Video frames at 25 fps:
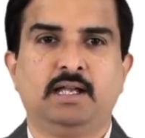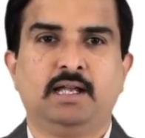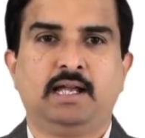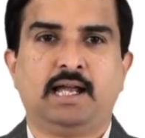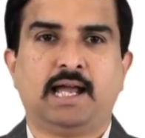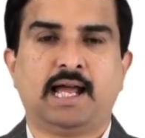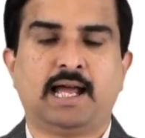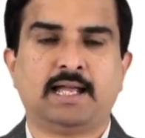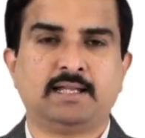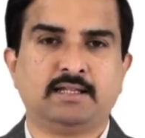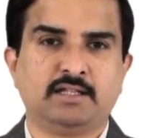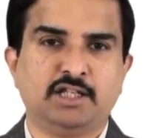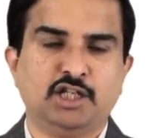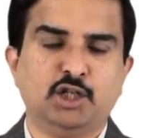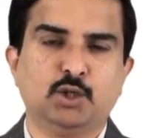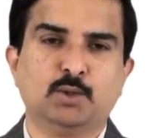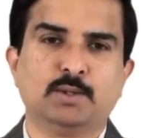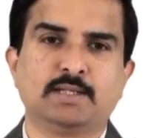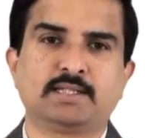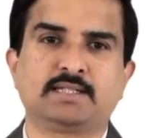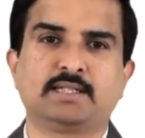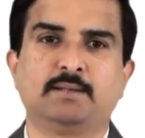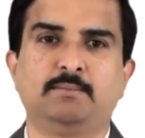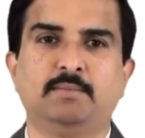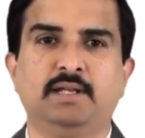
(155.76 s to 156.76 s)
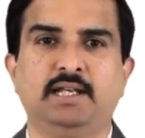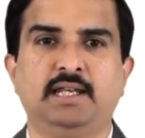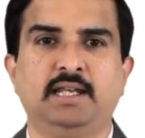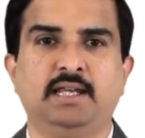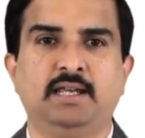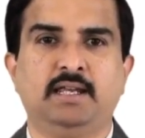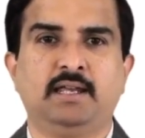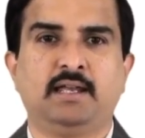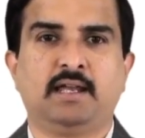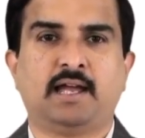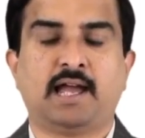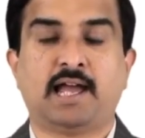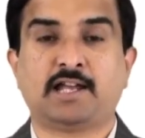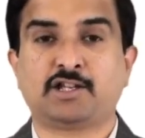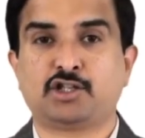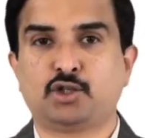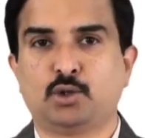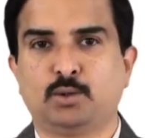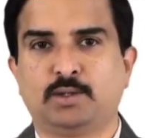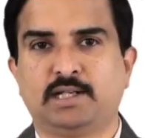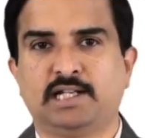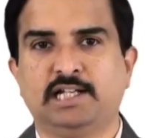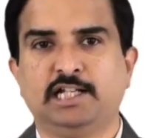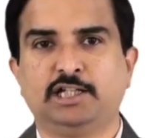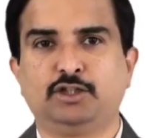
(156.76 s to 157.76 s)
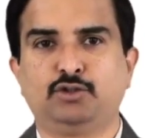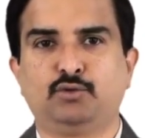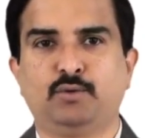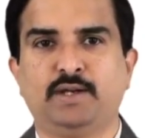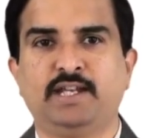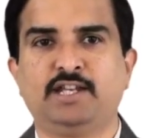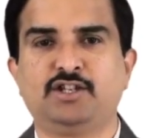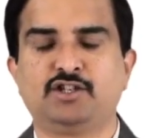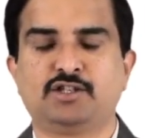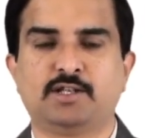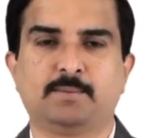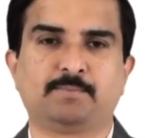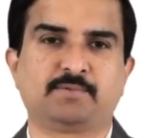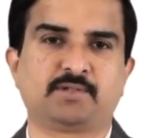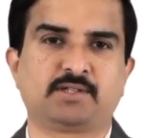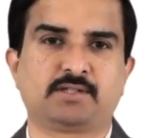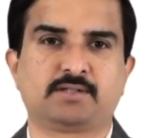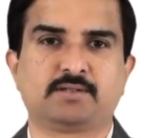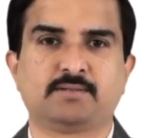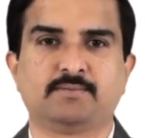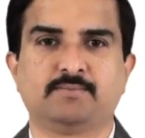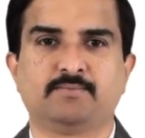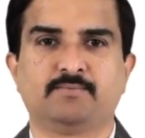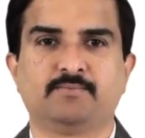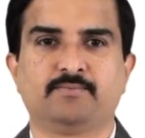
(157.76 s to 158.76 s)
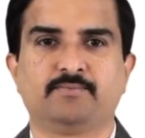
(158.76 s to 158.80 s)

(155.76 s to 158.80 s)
And USMLE has totally 3 steps.